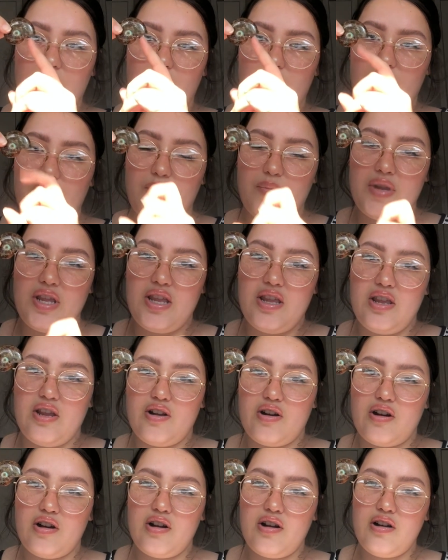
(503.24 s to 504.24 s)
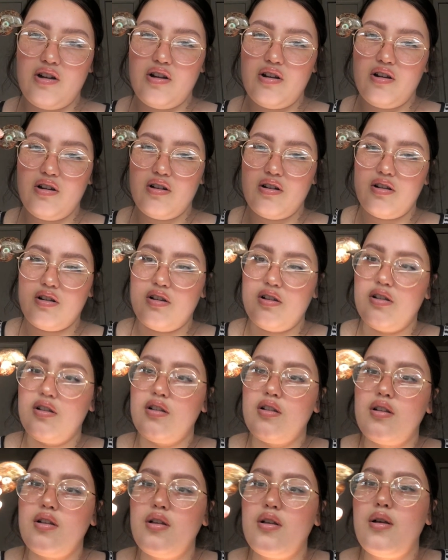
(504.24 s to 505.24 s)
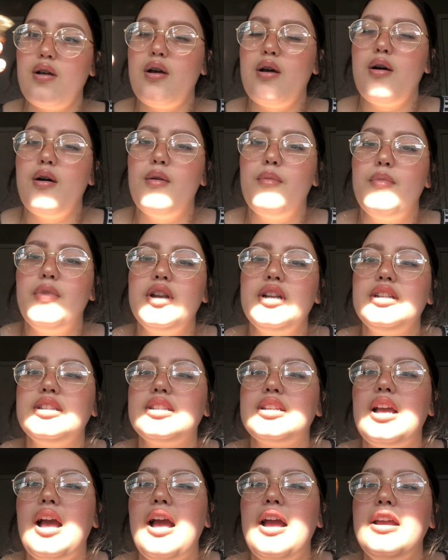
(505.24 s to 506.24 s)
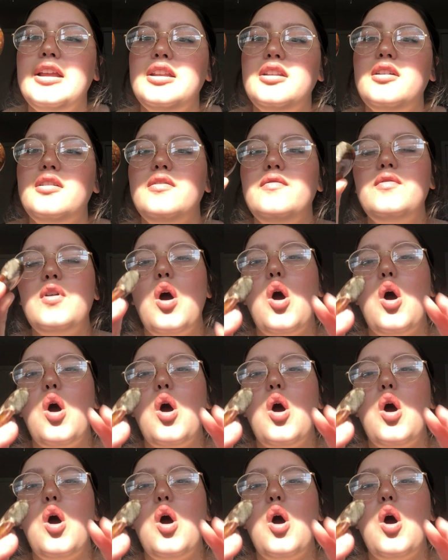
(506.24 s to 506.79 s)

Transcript: from here, but it's kind of